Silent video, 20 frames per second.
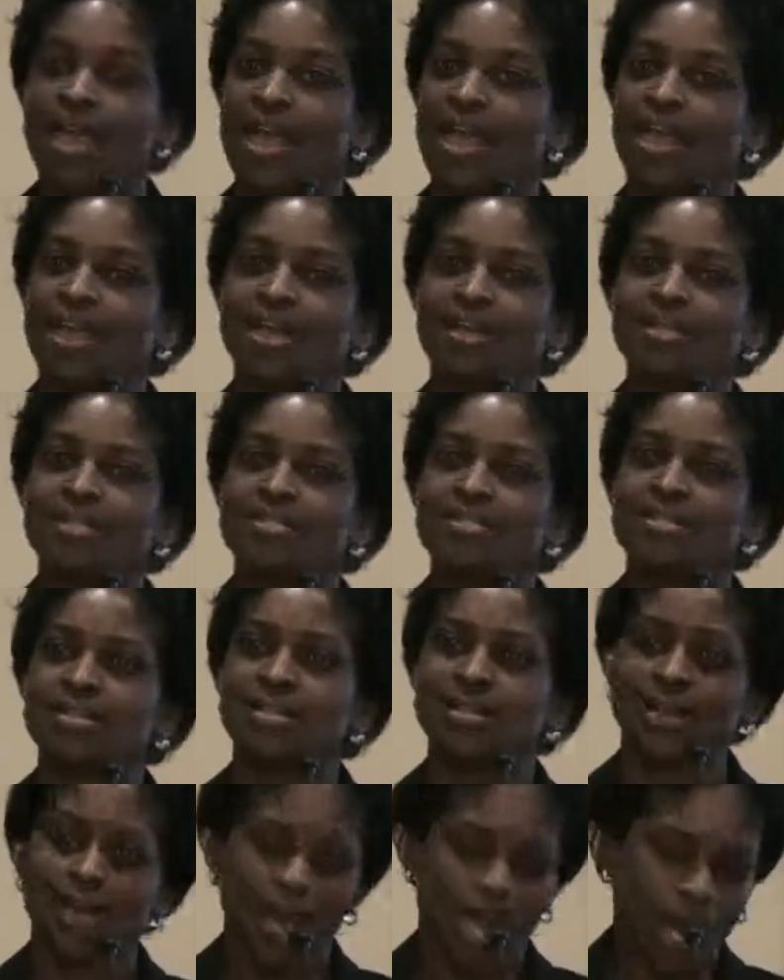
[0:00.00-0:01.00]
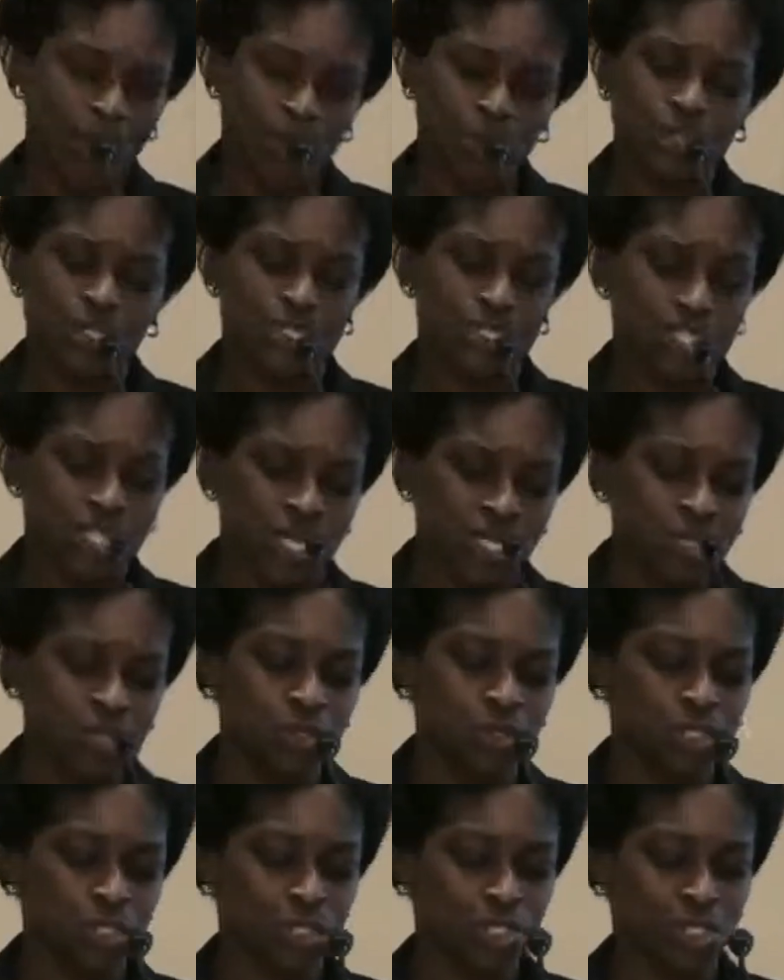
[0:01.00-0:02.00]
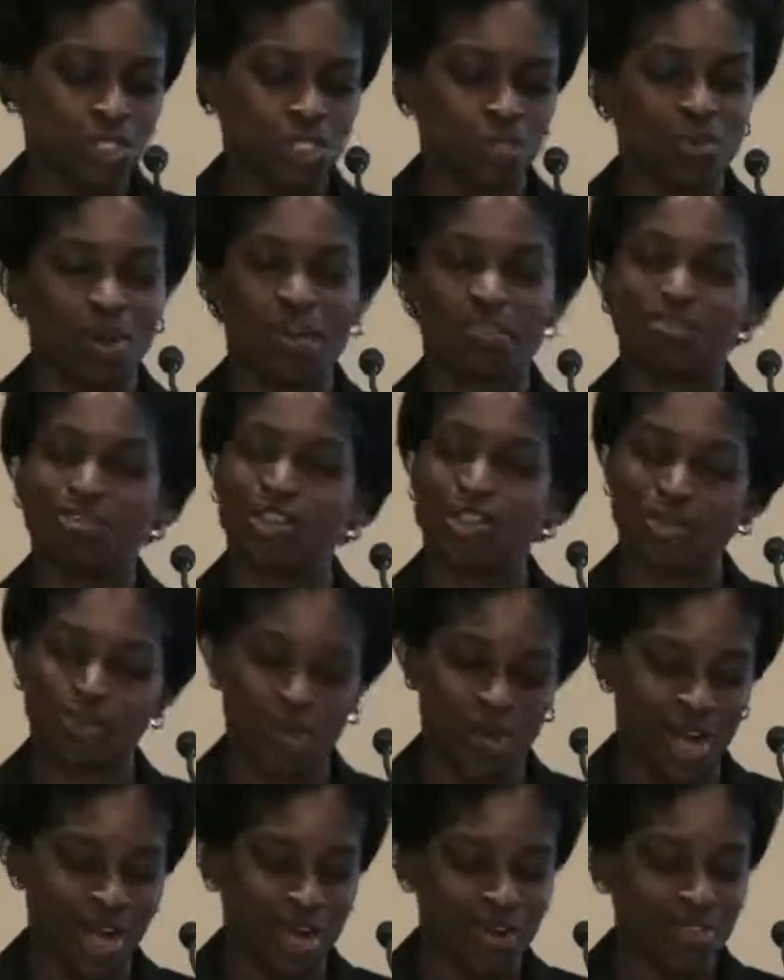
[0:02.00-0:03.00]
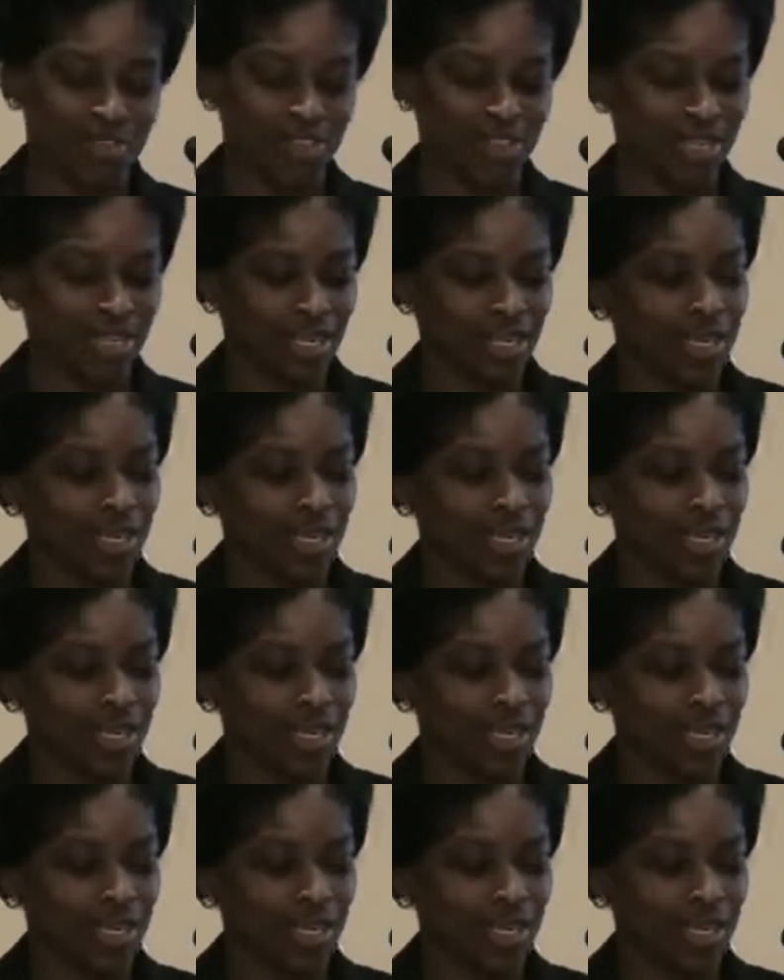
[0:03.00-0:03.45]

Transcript: And I will continue to look to my friend Ralph